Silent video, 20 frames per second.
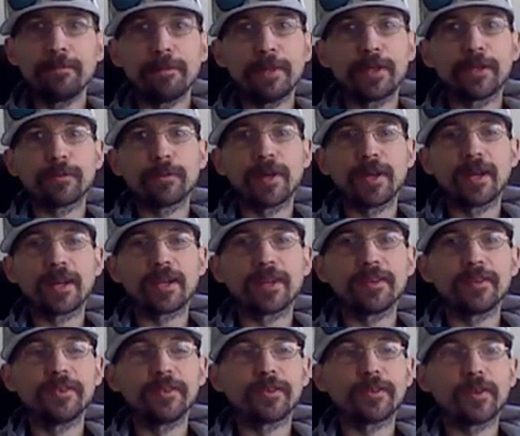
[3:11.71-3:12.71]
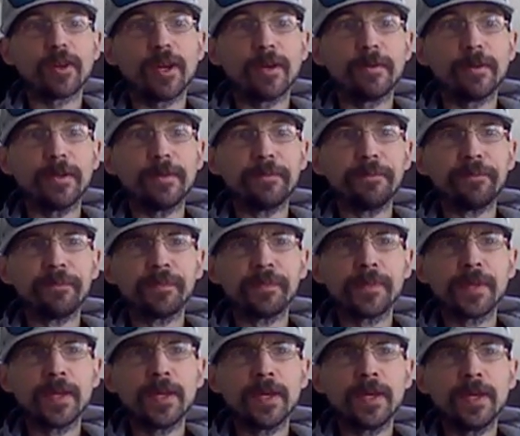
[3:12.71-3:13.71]
That's the way I can describe it.
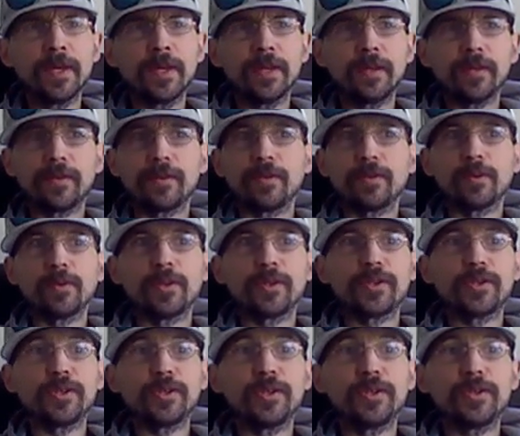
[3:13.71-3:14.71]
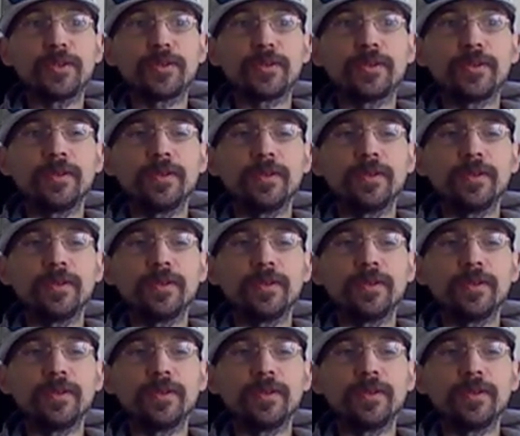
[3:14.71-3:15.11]
It's delicious.